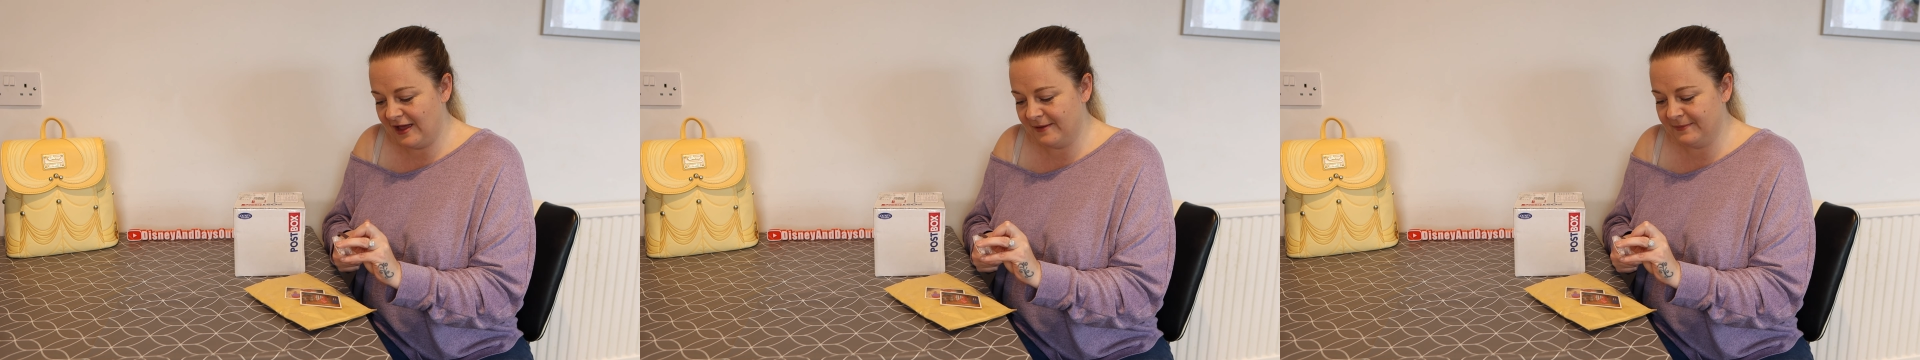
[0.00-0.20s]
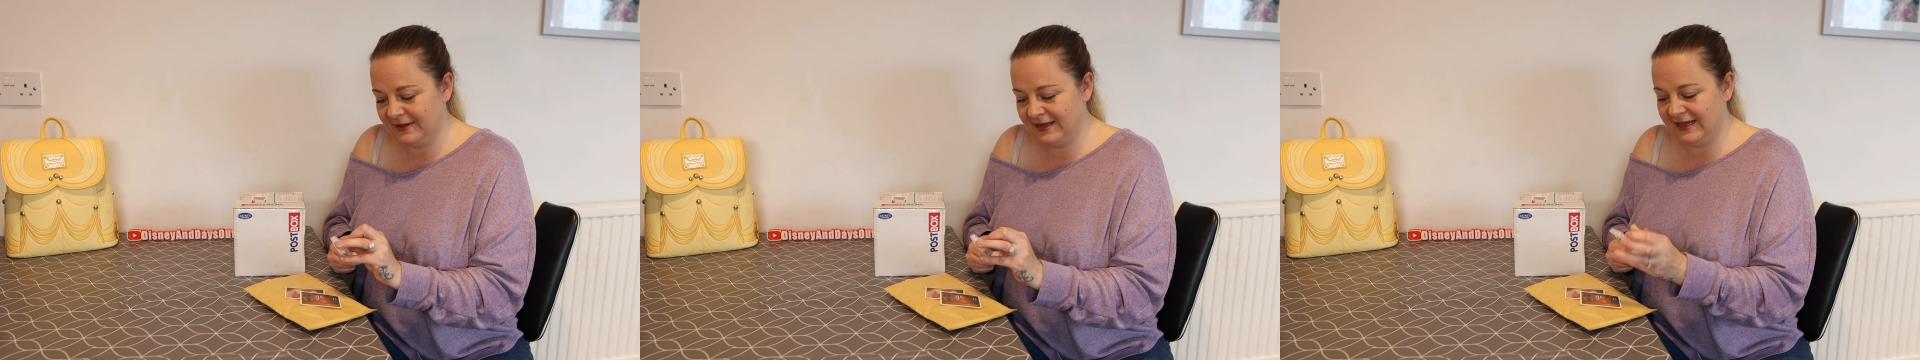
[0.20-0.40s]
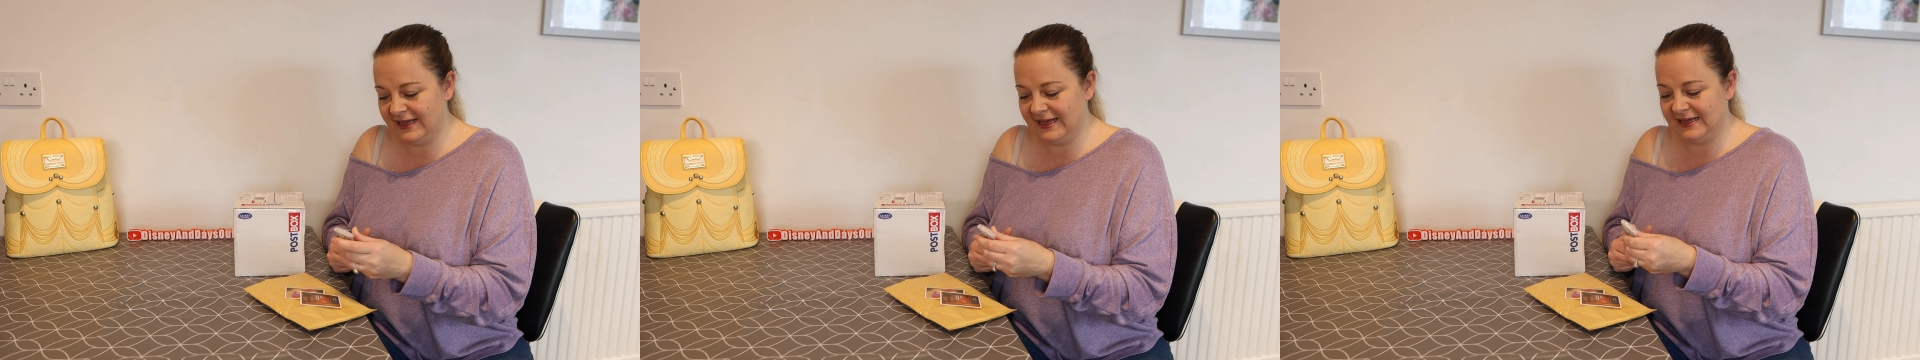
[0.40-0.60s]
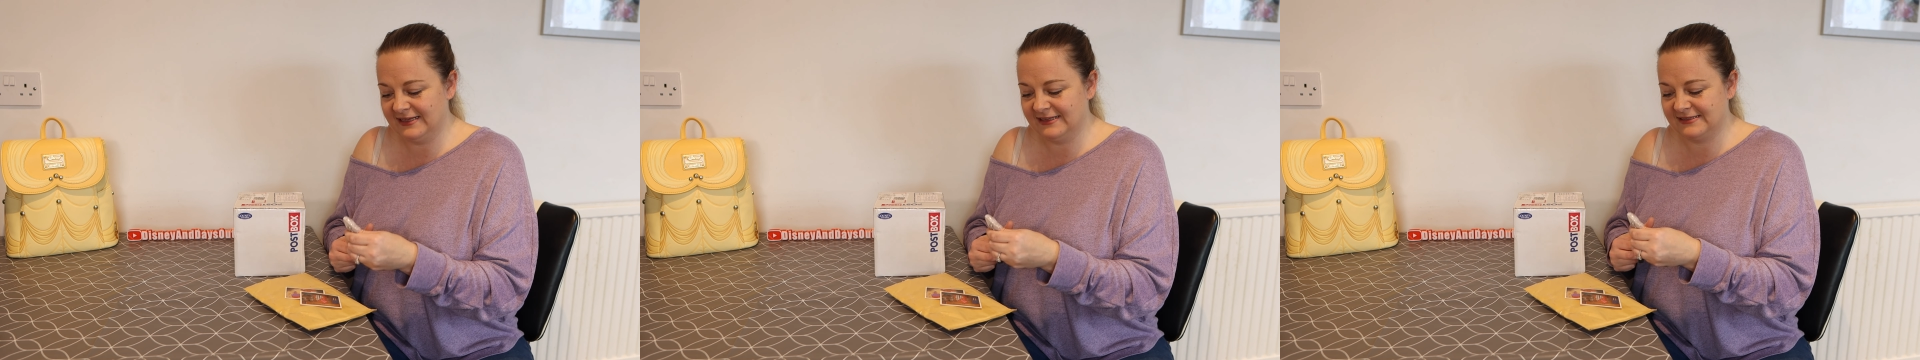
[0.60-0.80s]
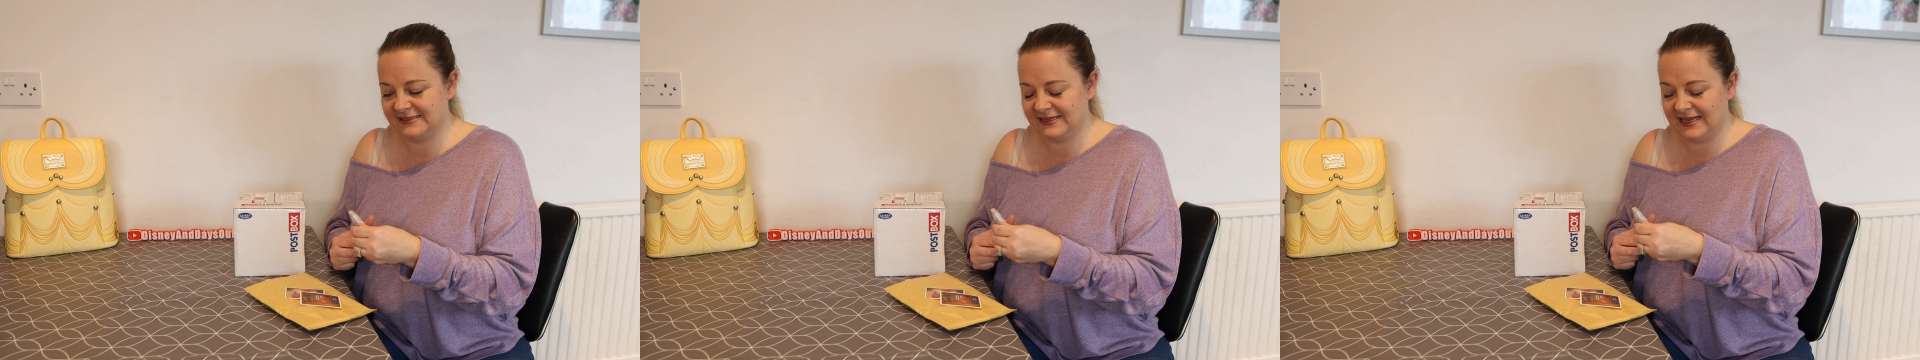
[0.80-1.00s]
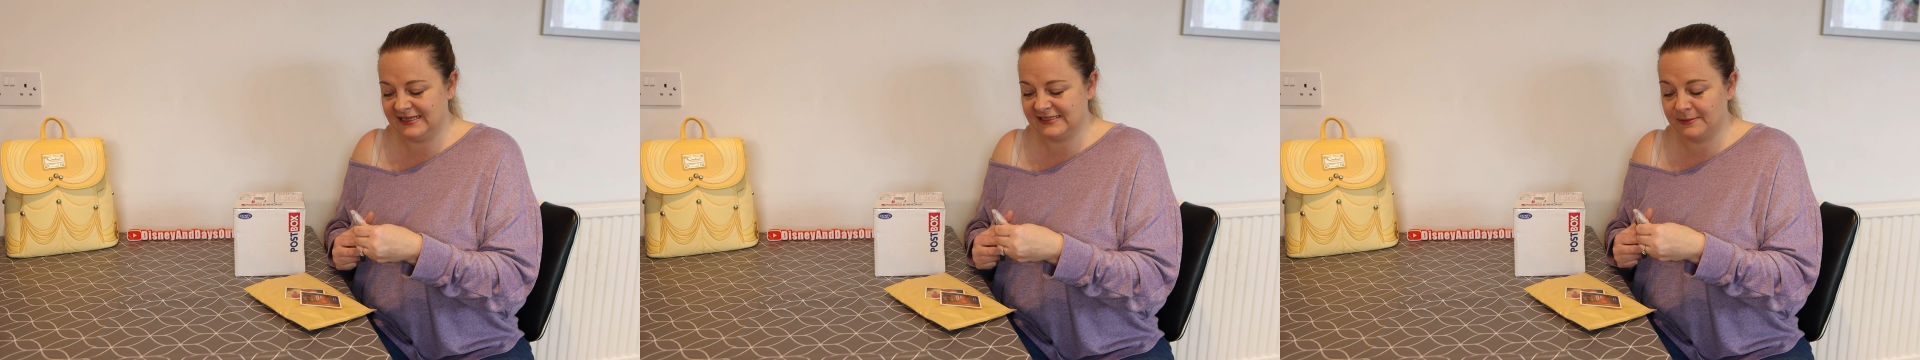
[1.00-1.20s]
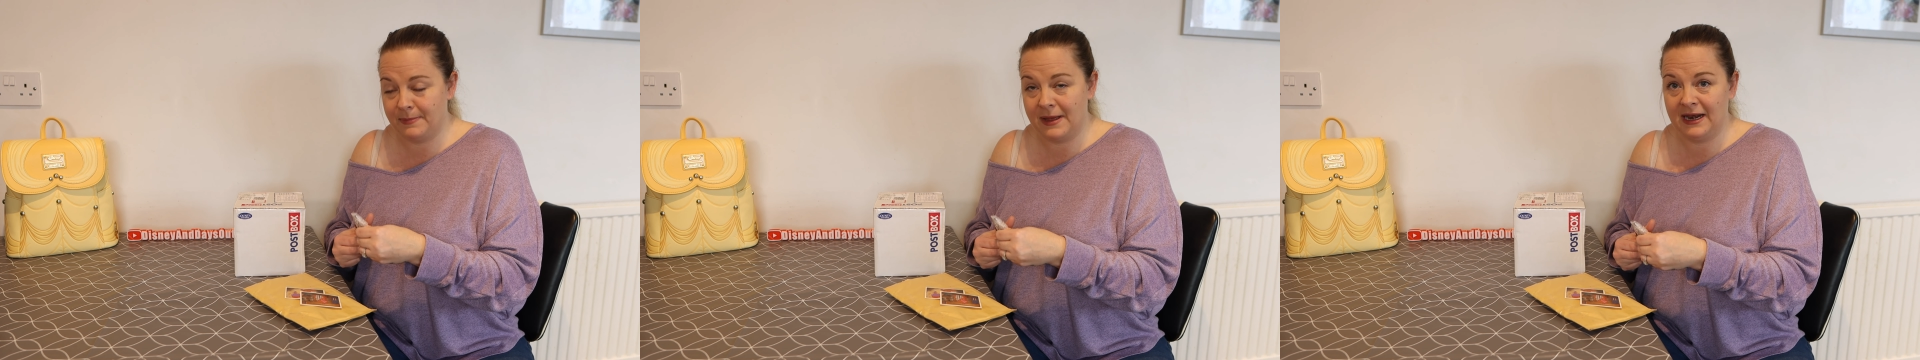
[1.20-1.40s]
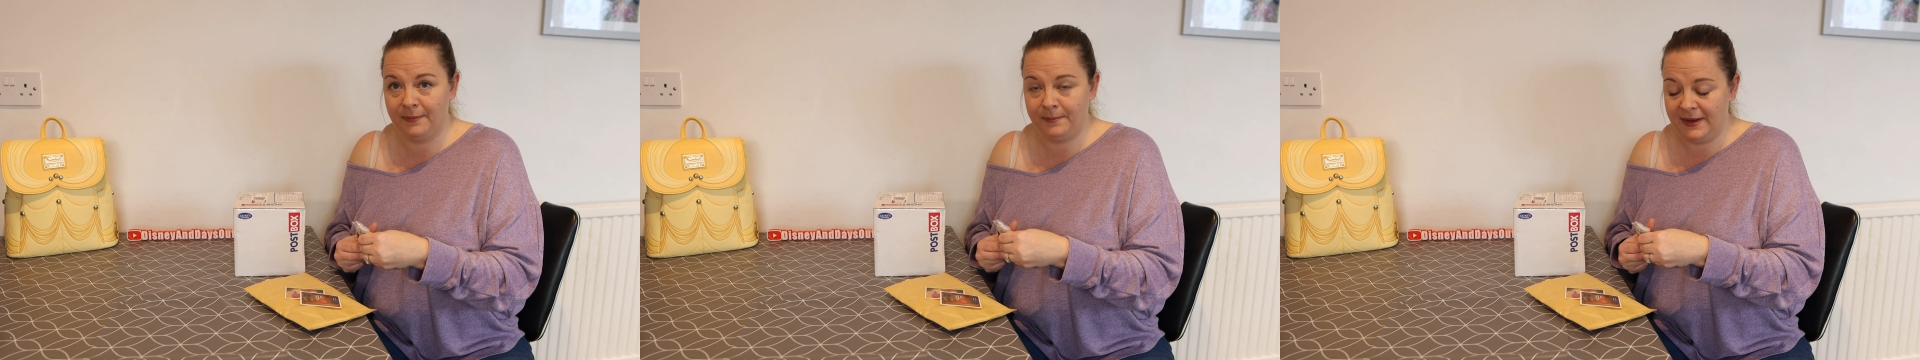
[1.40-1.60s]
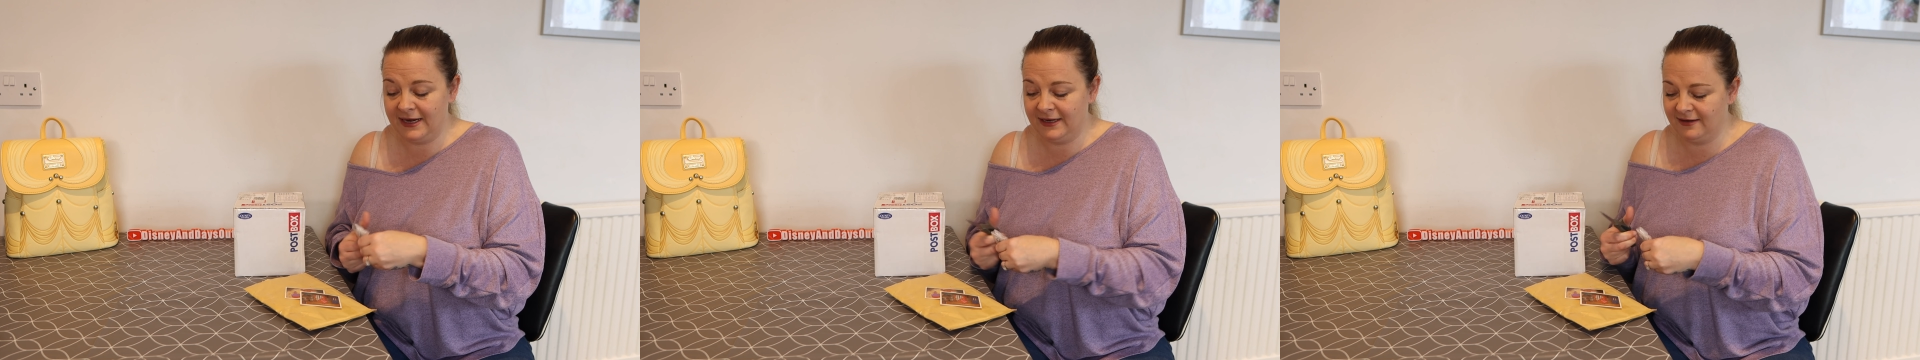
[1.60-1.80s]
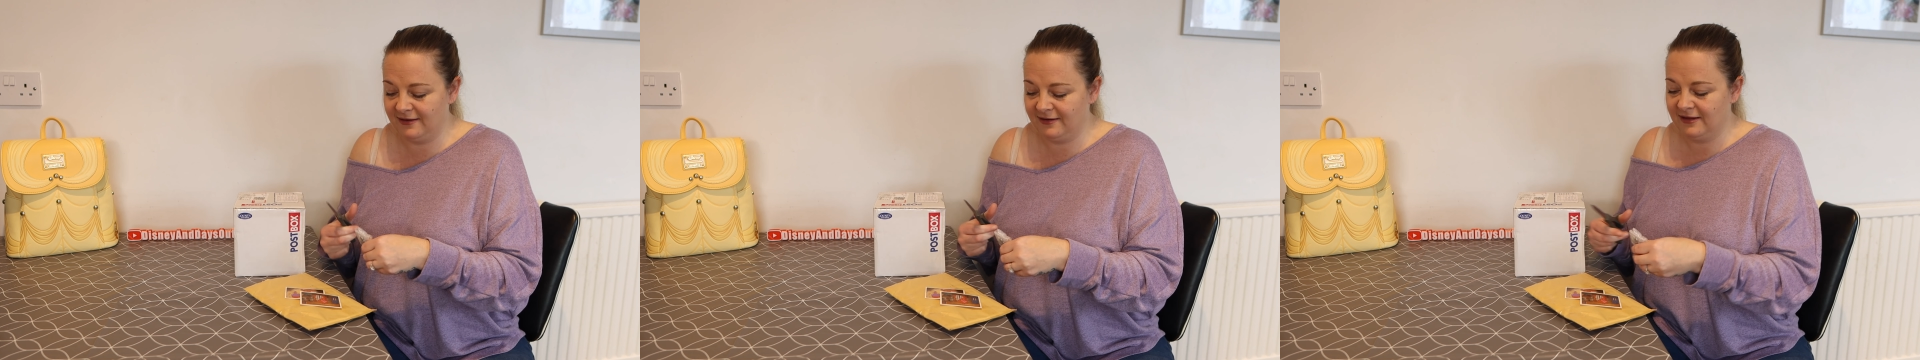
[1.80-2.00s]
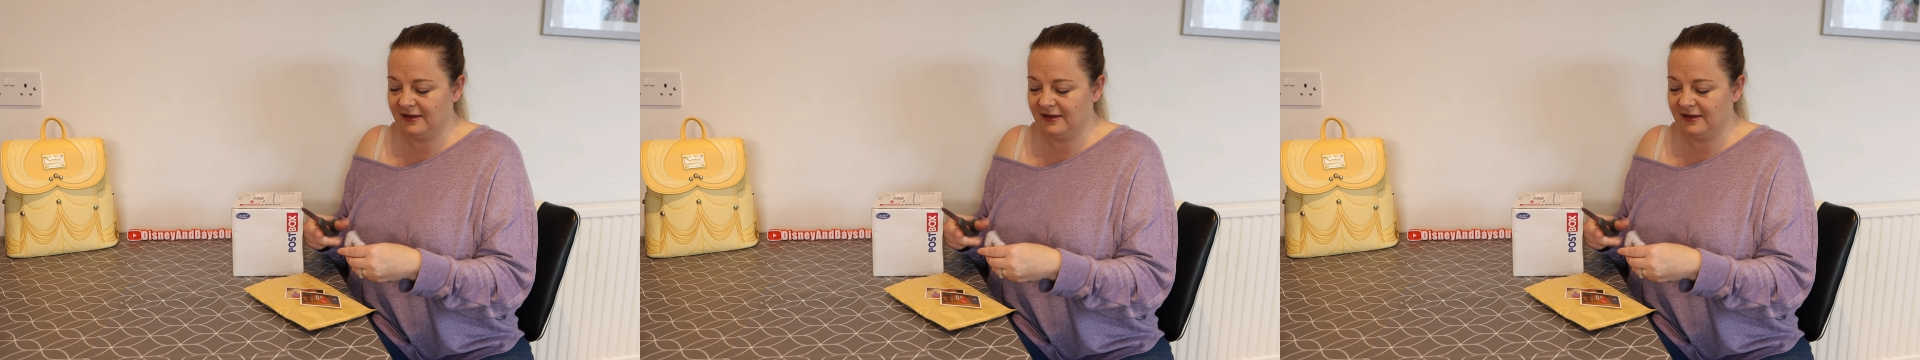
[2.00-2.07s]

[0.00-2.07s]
Um, it is Isabela pin,